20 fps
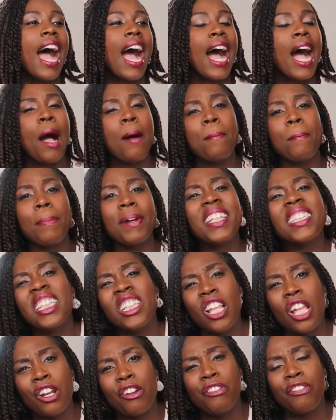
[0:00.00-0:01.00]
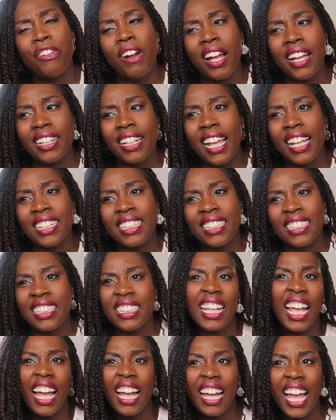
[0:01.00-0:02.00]
Um, but it's a lot of fun.
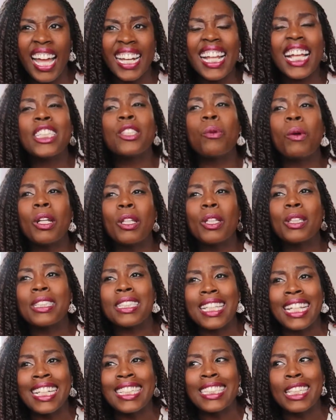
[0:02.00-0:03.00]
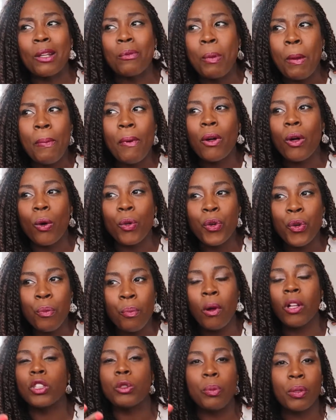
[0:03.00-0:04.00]
And yeah, and that's one of those things that people go do
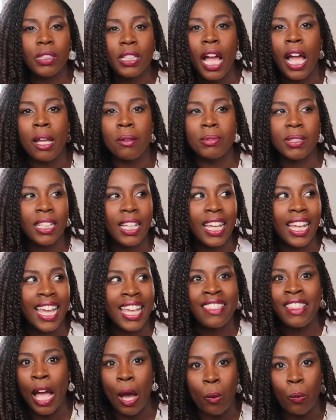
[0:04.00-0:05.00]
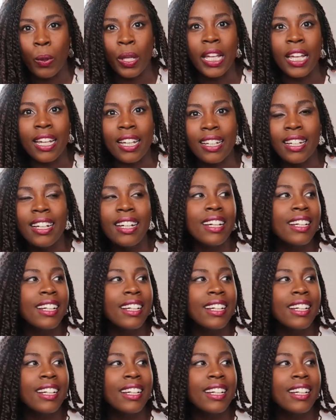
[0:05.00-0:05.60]
multiple times in that week.